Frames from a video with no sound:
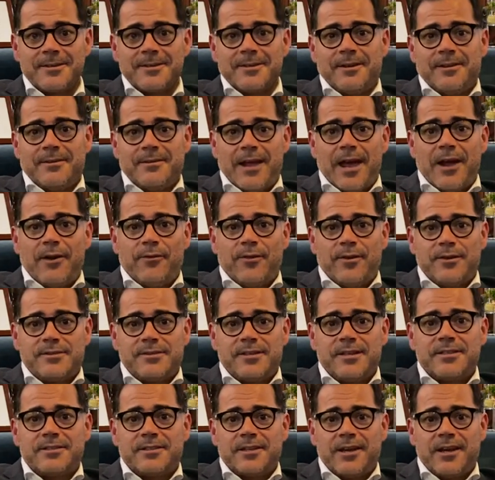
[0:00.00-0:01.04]
And out of those
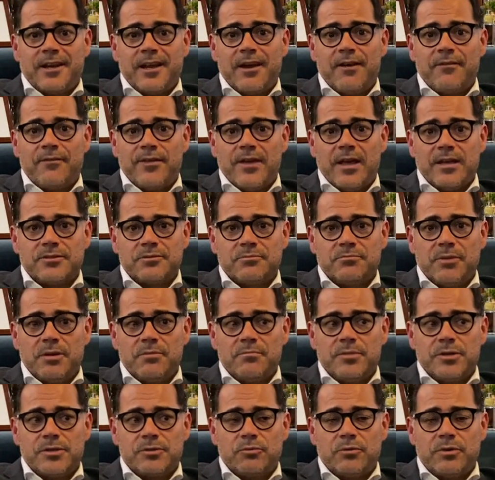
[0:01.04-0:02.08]
16,500
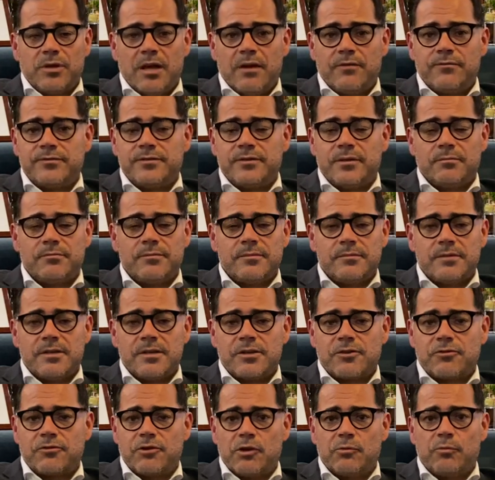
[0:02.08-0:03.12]
members, we have some
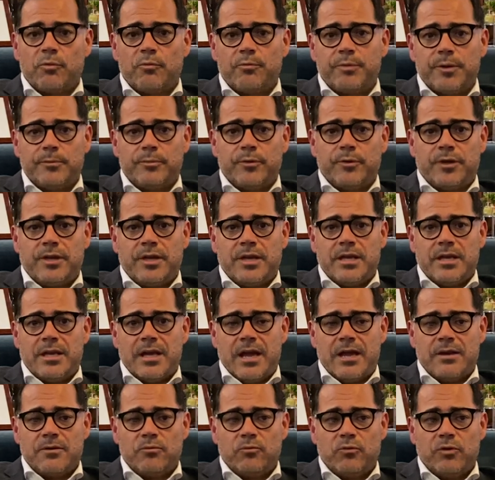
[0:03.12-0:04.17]
incredible people here,
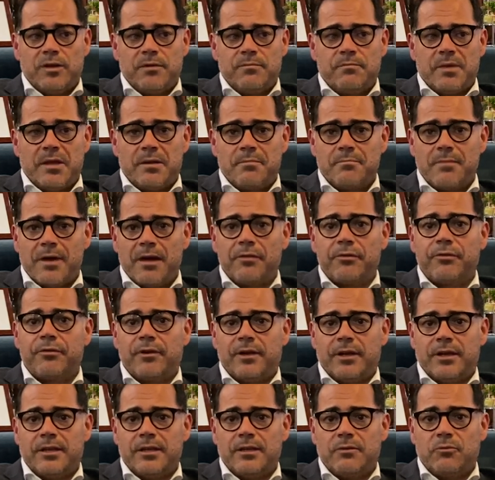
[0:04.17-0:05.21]
and we meet
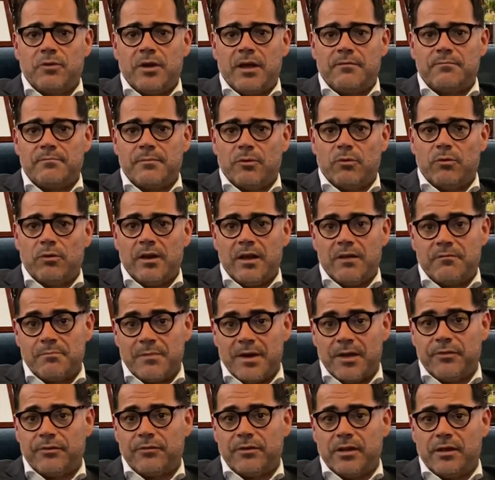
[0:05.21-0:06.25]
monthly. We'll have
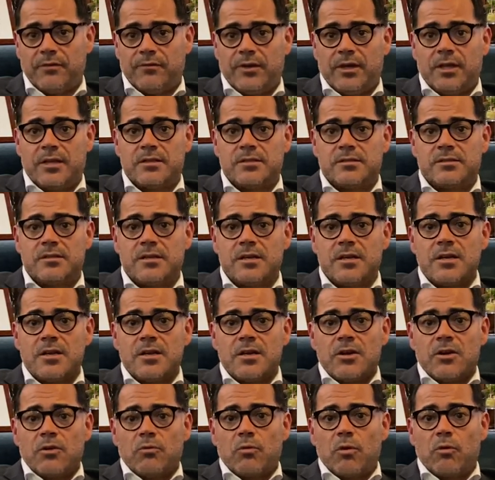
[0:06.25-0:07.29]
monthly events
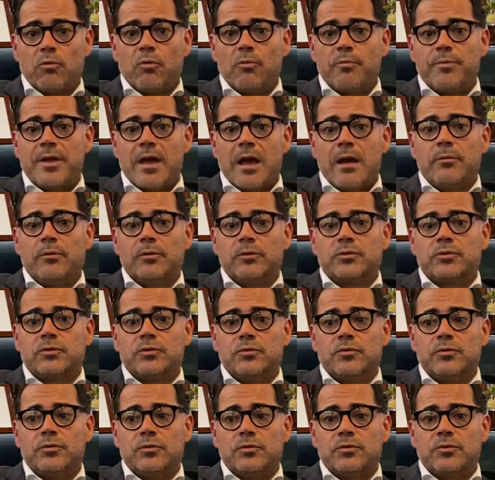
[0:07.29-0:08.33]
where we'll be able
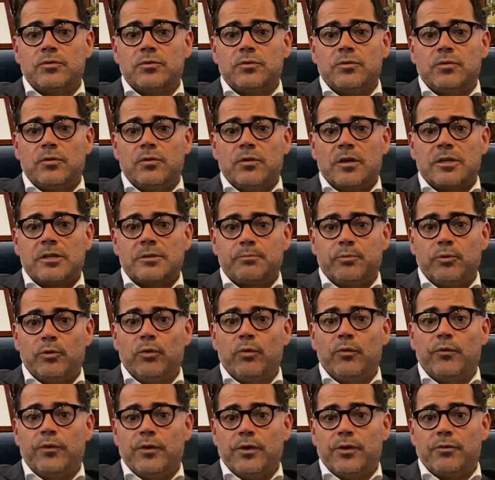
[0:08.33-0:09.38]
to
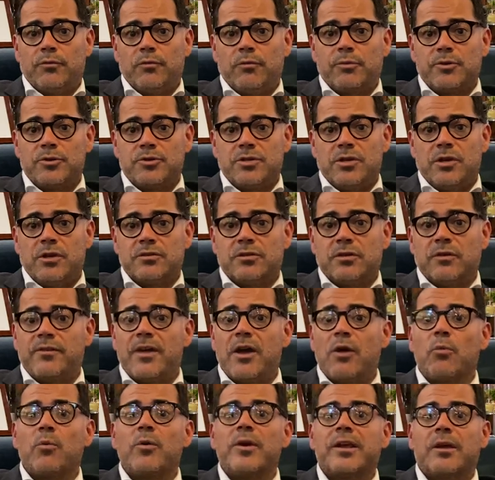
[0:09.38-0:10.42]
explore further opportunities of
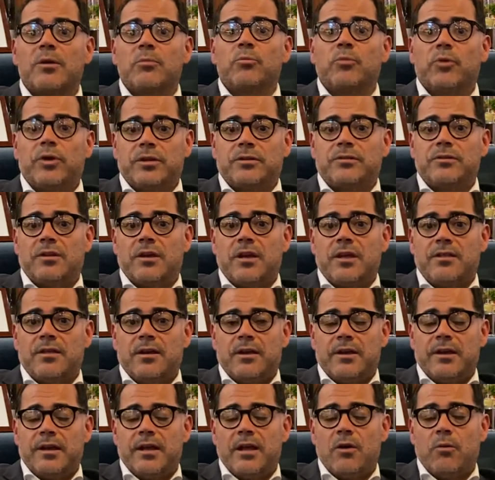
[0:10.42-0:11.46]
how we can work together
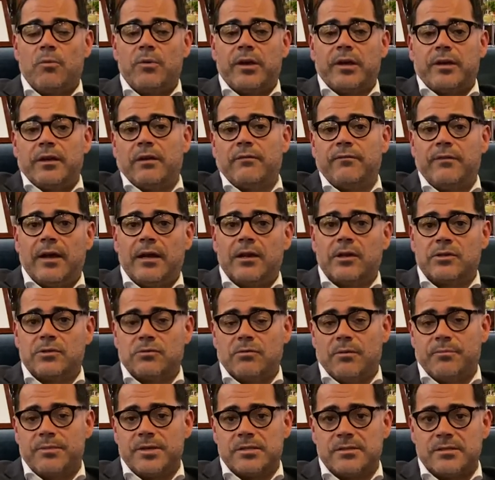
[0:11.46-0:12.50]
and how we can add value to
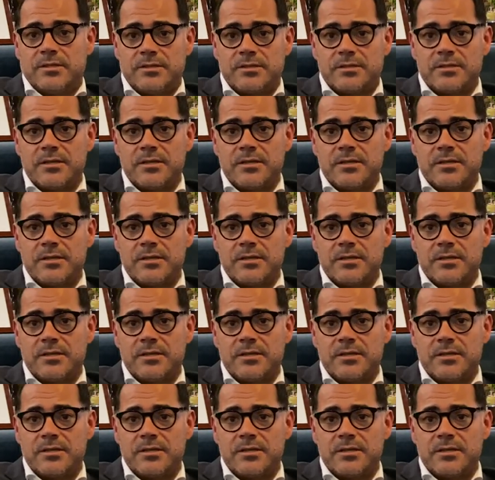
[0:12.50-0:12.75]
our business.